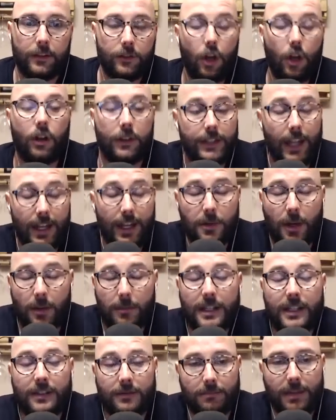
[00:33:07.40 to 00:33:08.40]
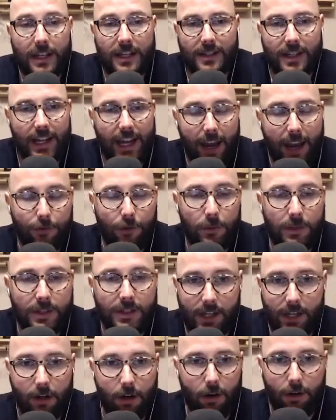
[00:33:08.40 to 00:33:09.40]
No, that's what I mean. But it's like, everyone's
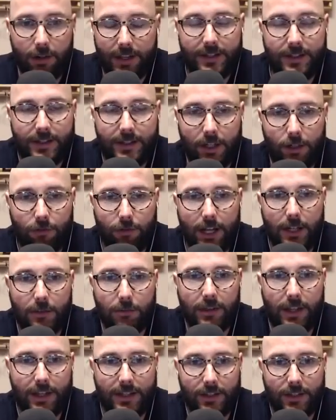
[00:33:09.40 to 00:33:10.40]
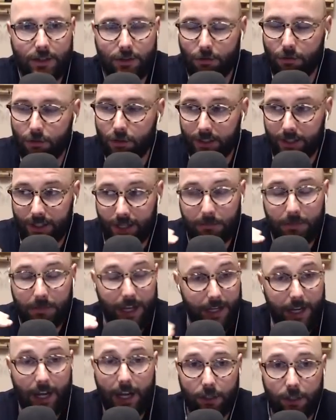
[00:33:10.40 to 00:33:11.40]
like, oh, this is incredible. This is so good.
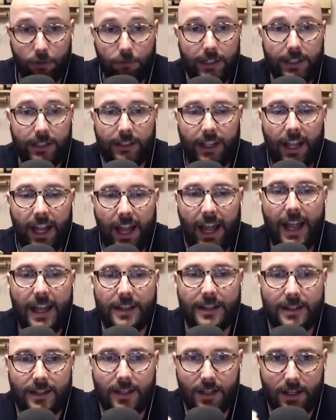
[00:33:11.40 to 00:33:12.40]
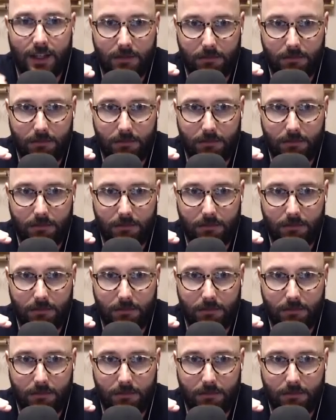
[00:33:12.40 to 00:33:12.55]
And I agree, it is.